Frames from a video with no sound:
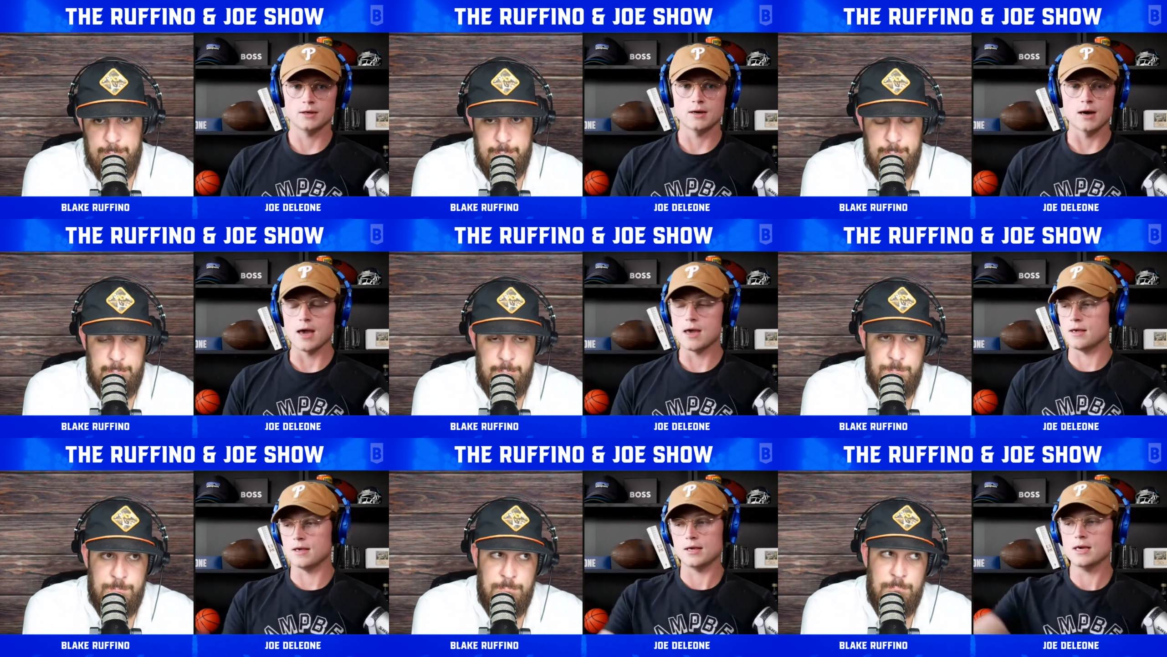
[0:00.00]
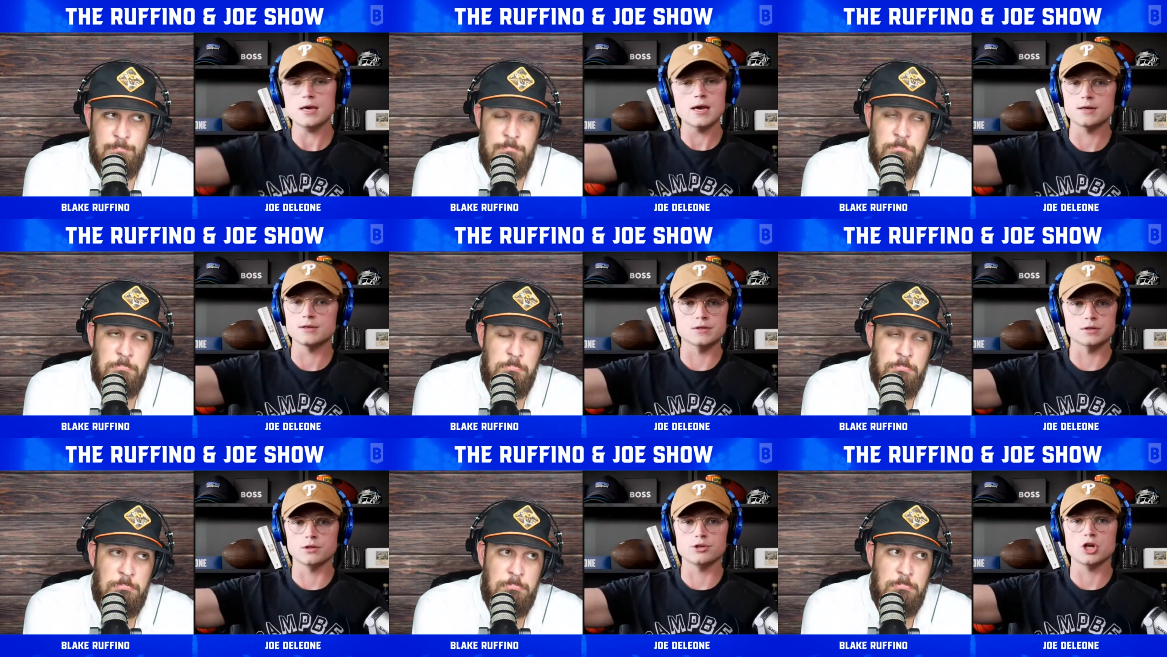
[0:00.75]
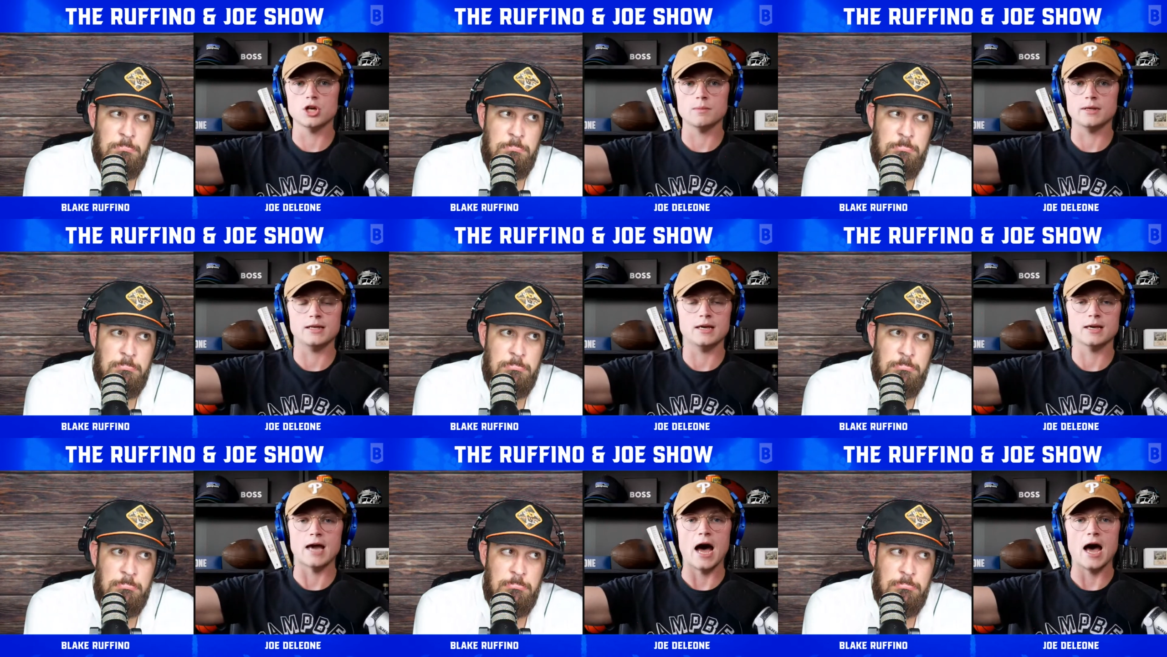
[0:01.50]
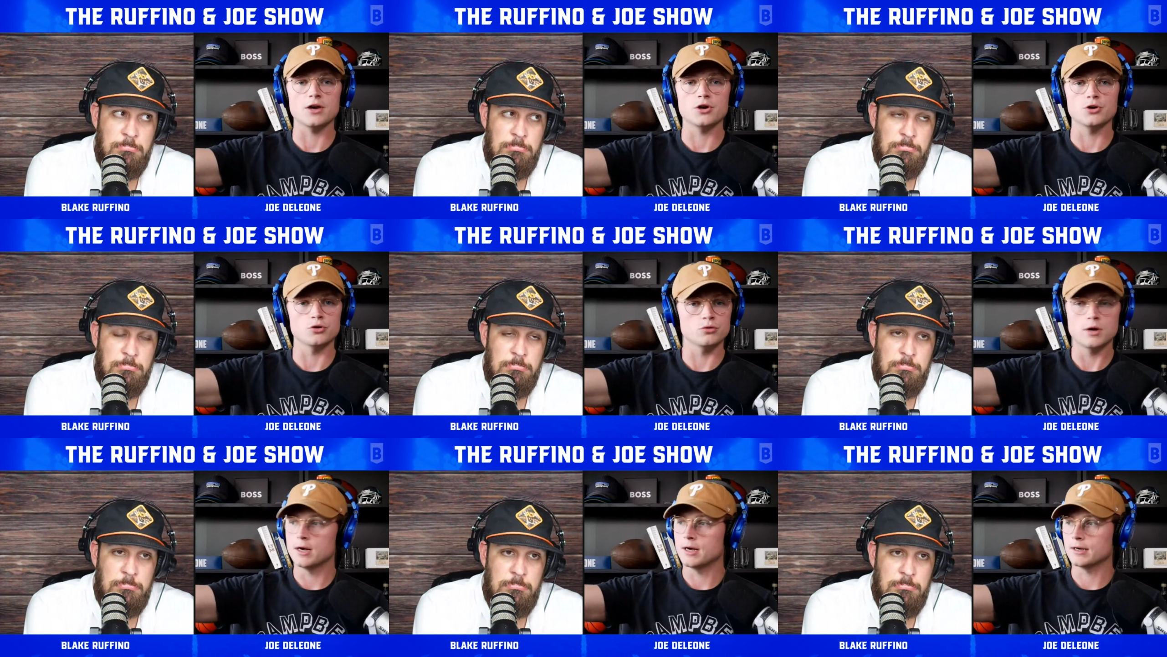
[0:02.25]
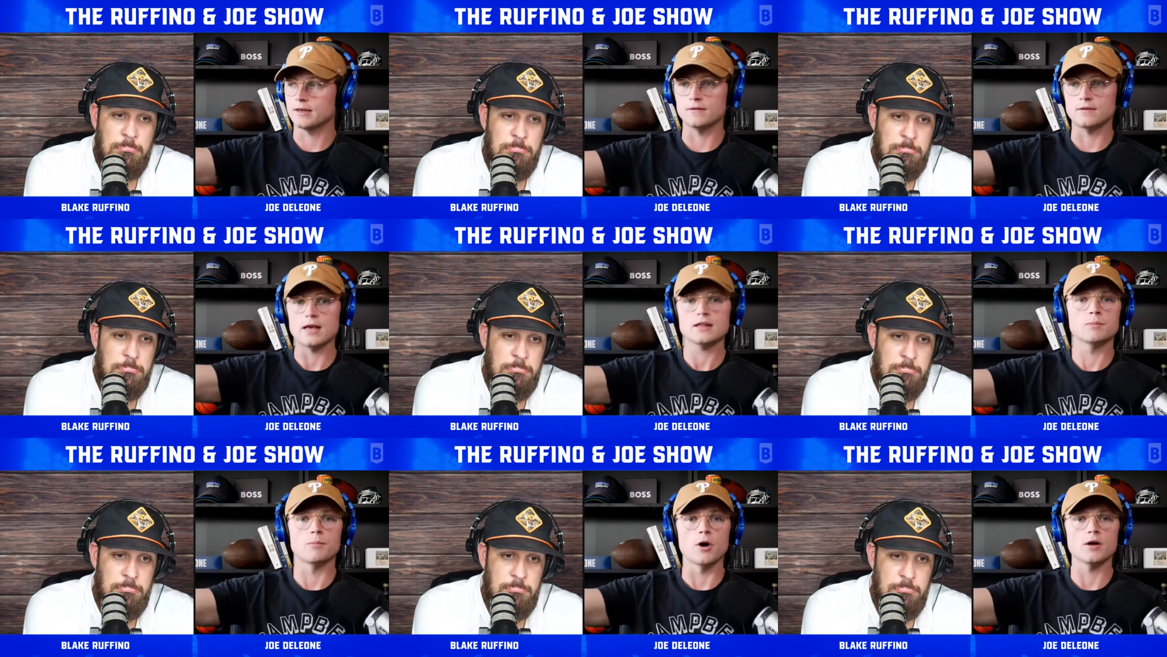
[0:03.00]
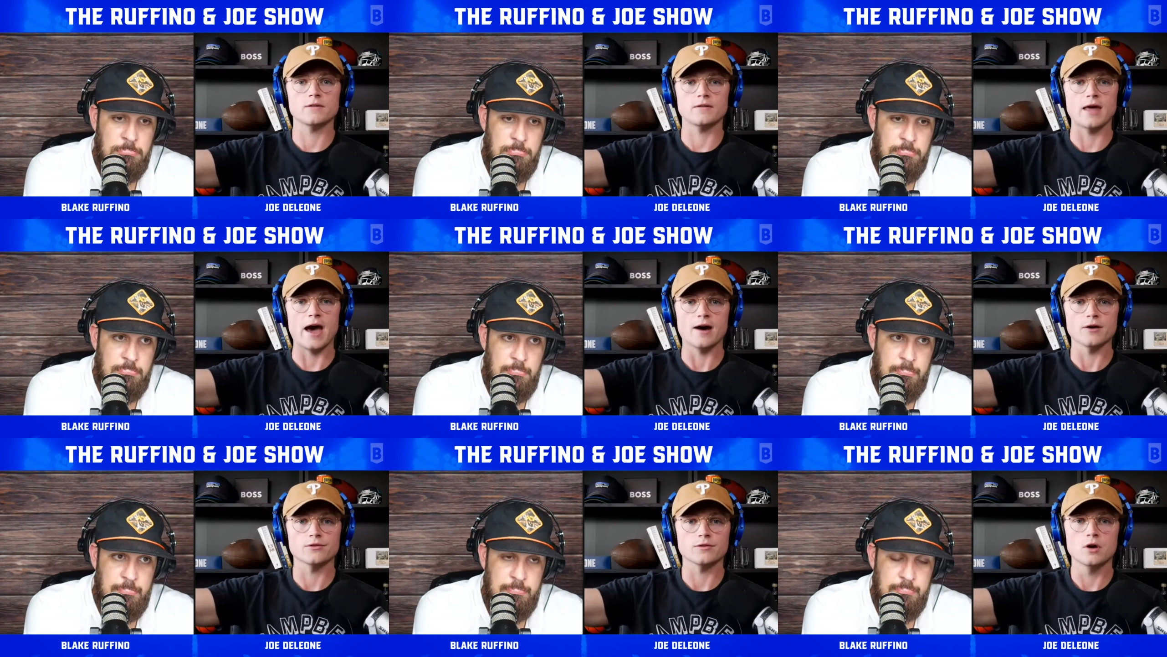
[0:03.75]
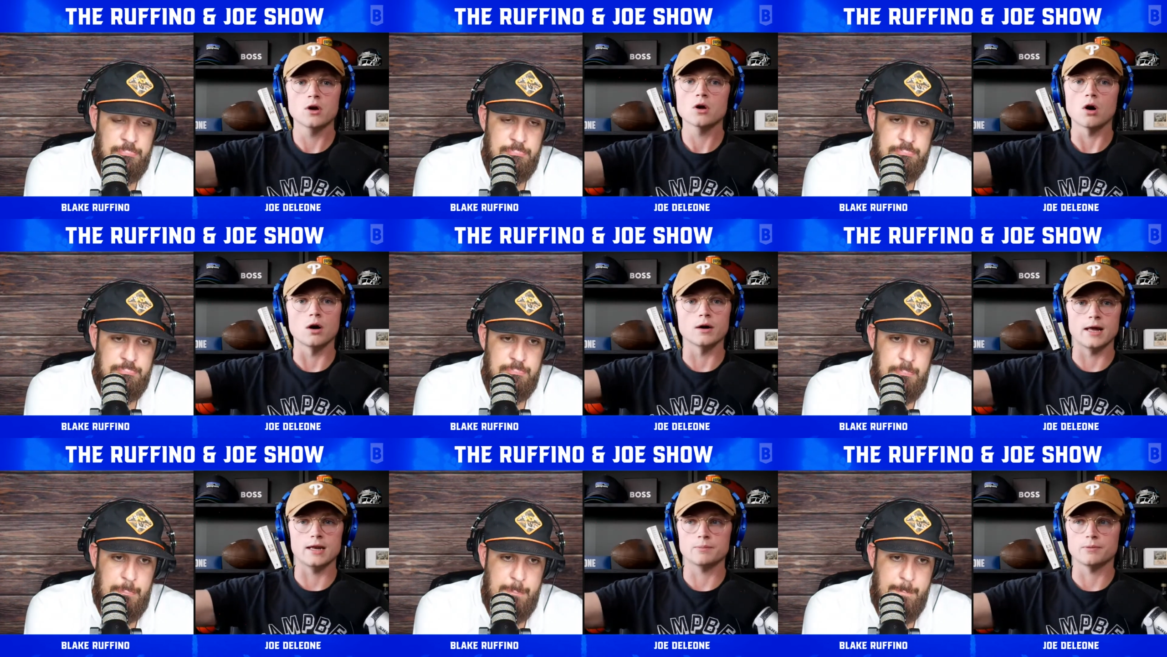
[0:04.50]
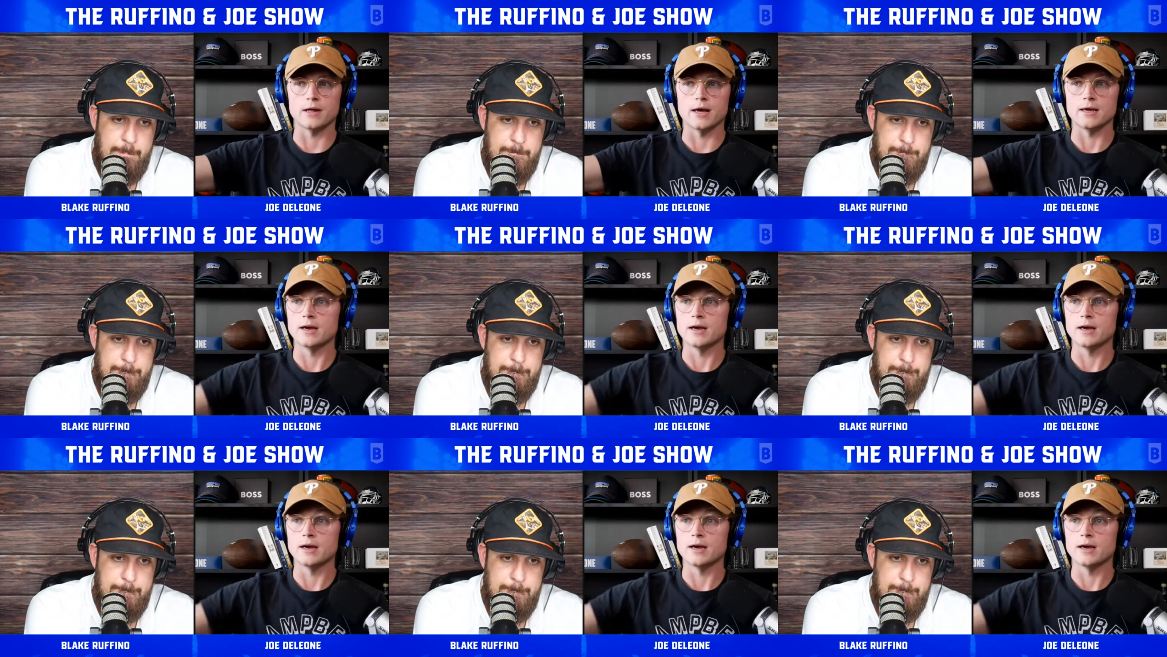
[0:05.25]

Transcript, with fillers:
Speaker 1: I, he is legitimately a guy who can take the ball to the house on any play.